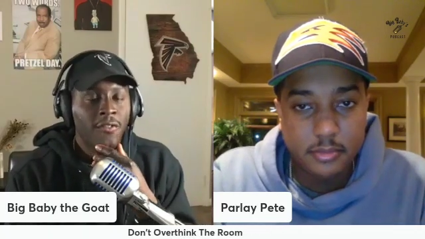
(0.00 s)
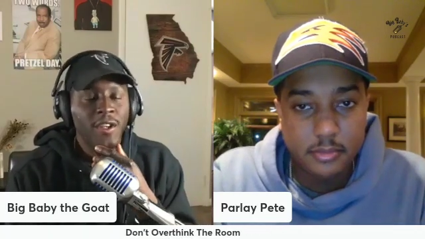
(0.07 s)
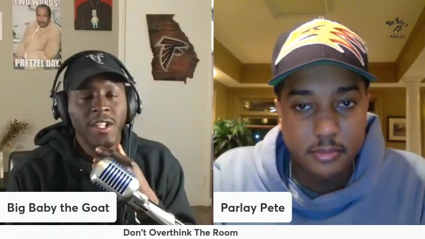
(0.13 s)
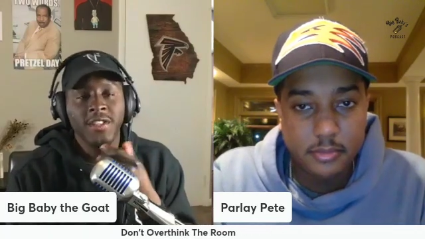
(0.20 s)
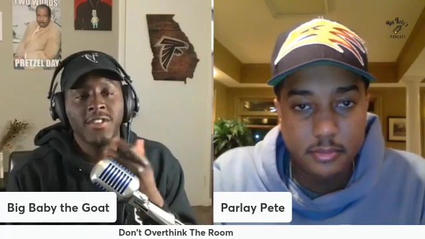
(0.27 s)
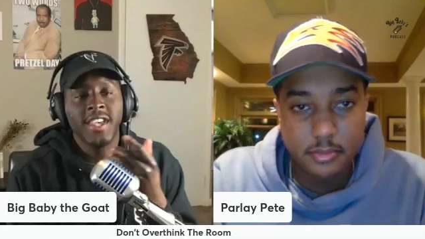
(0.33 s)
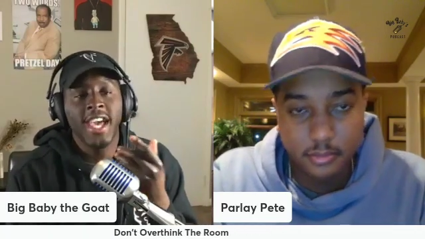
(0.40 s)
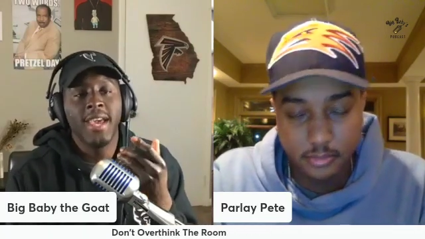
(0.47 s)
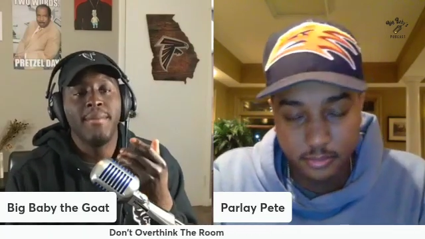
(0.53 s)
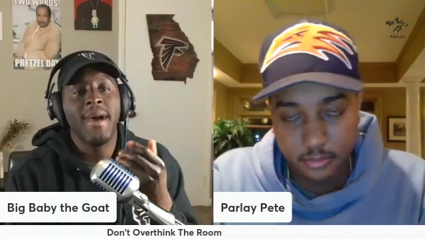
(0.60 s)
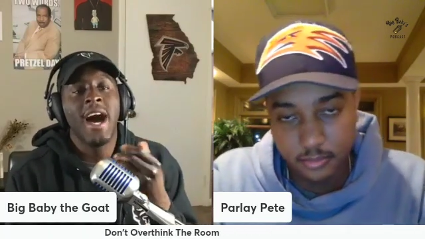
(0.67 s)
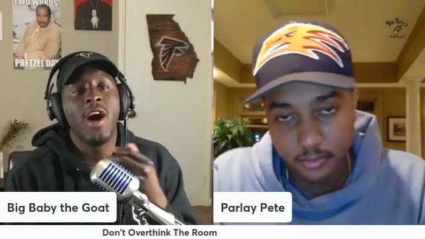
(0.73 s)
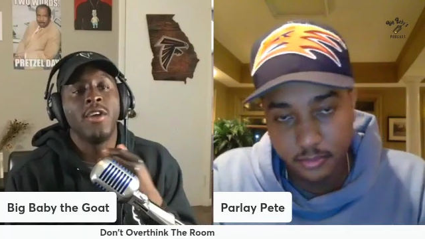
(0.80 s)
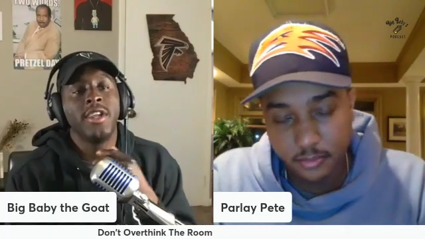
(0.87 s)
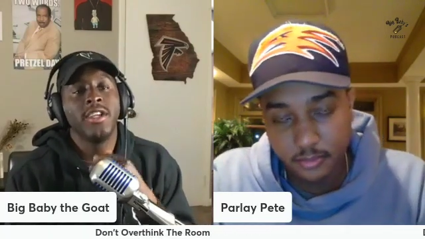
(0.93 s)
Speaker 1: Phillies came
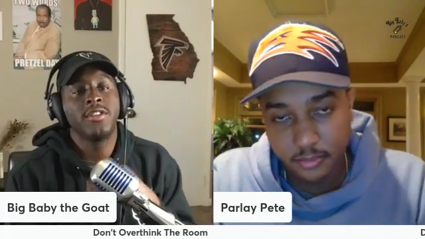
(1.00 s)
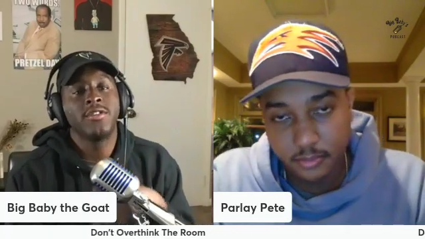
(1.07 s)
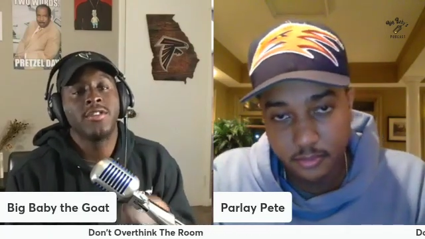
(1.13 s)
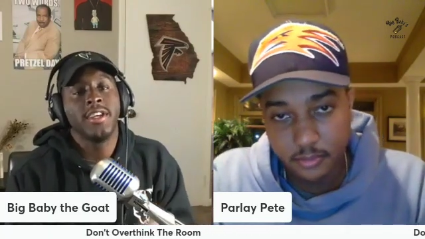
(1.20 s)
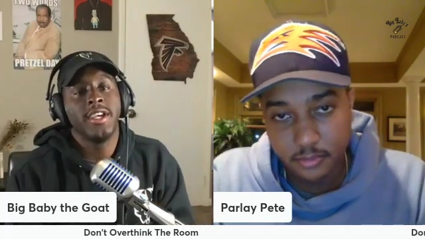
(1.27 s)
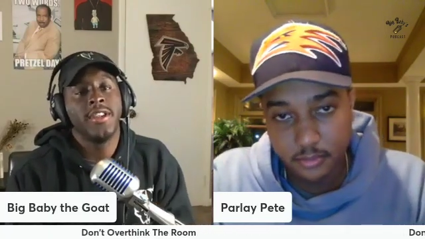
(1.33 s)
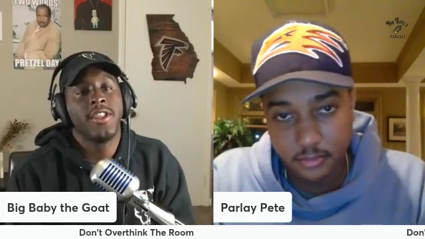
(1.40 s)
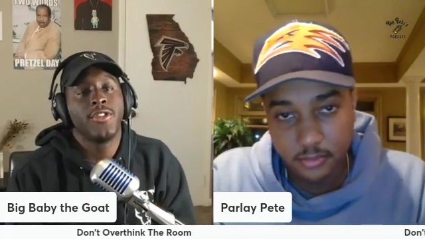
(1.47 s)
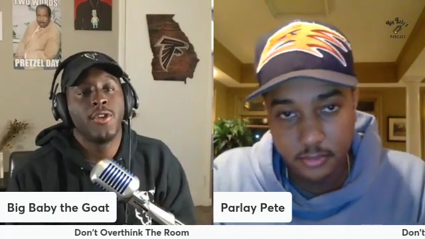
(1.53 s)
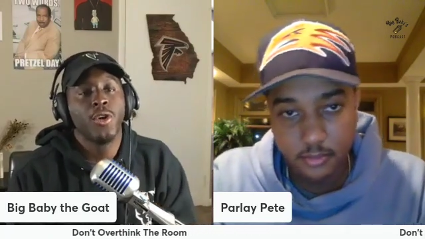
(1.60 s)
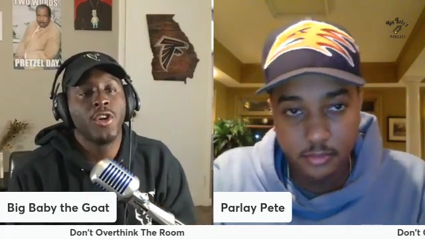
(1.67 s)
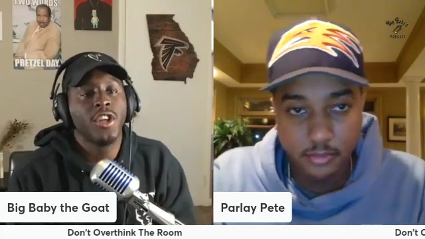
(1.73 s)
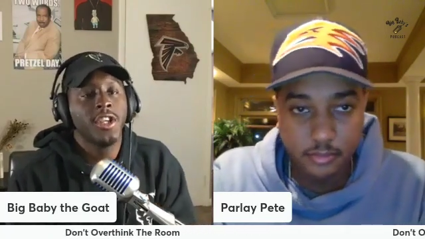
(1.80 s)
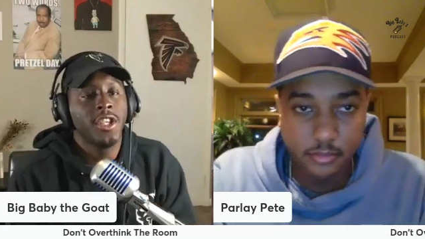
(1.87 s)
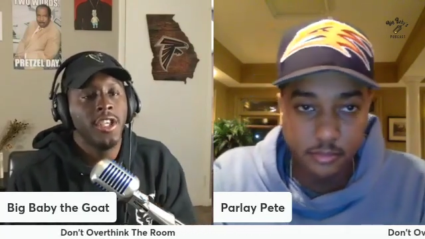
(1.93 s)
out and they said that
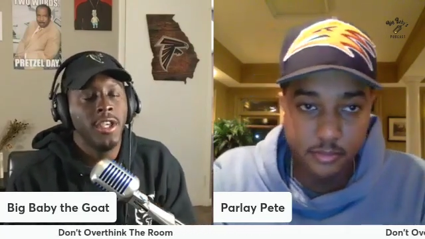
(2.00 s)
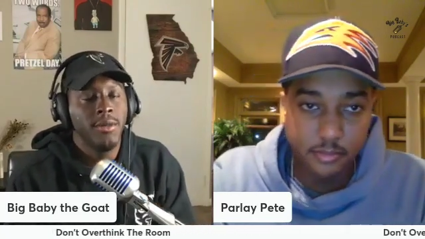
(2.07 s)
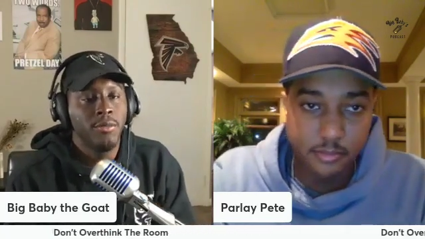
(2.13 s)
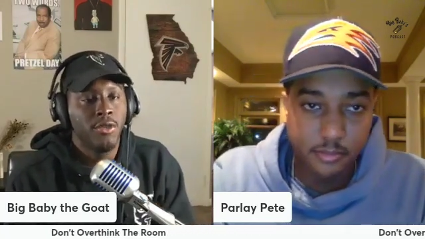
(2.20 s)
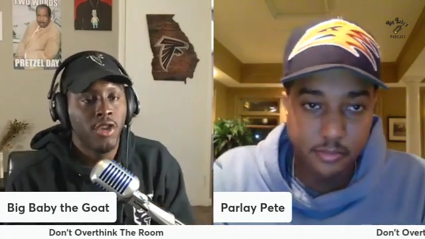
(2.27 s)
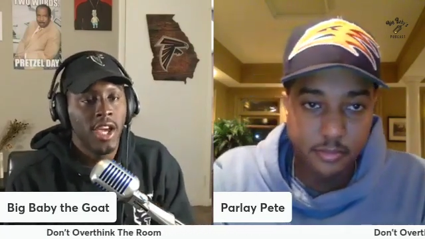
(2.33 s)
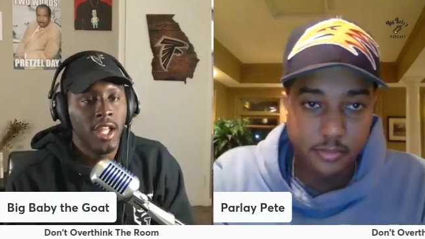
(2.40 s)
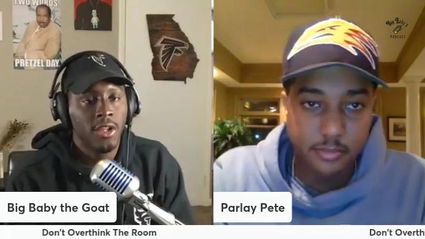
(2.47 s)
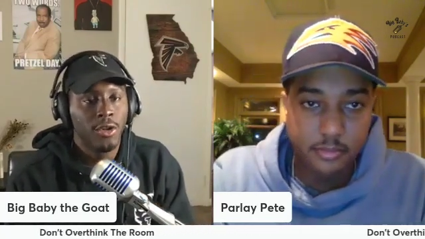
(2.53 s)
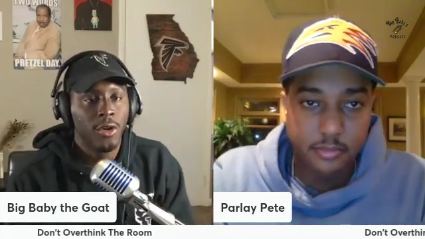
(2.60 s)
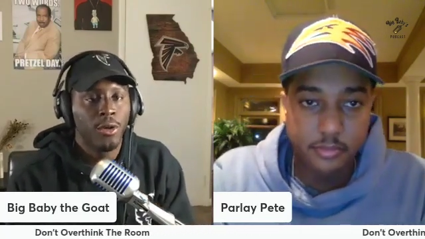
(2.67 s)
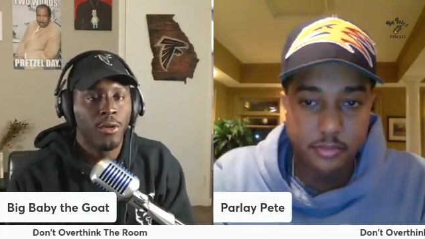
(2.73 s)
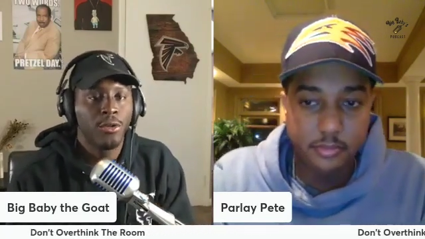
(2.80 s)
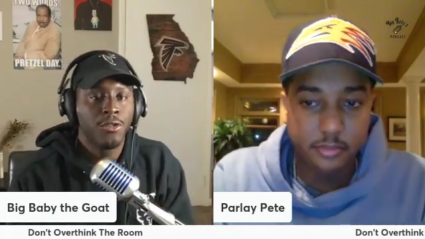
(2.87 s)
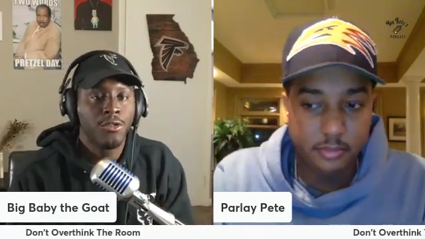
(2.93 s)
they're going to keep Jalen
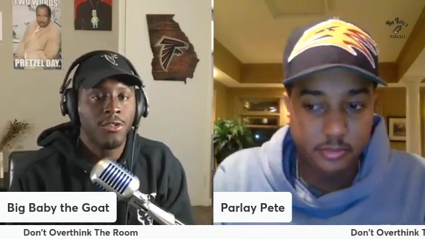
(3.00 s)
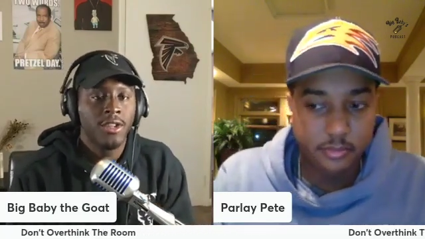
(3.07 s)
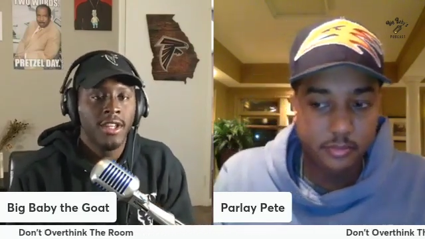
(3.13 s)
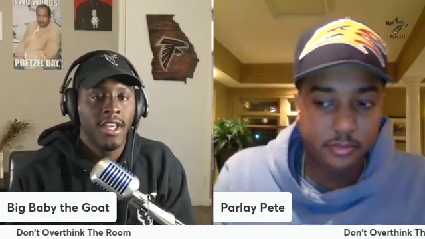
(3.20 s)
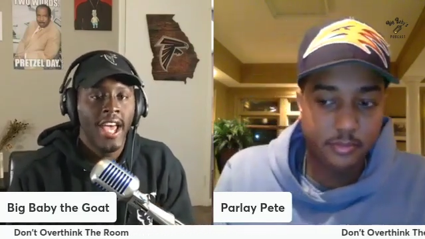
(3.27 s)
Hurts